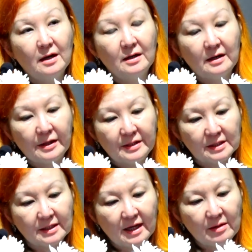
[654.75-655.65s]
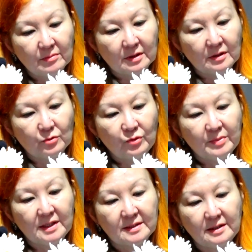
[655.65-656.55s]
At that time, we
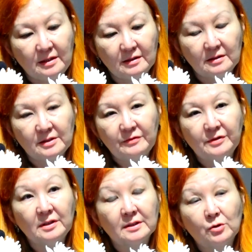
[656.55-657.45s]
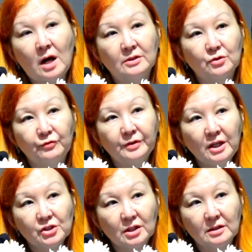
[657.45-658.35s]
may see different cults of
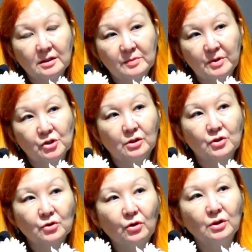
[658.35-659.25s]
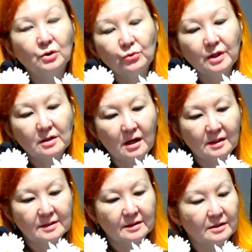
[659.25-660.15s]
nature, especially solar, lunar
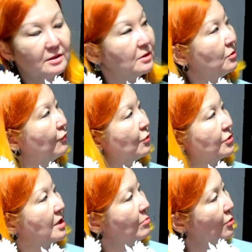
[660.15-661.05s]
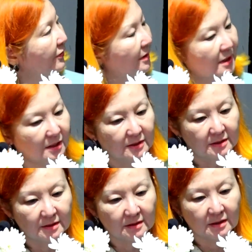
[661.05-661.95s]
cults, of course, zoomorphic cults,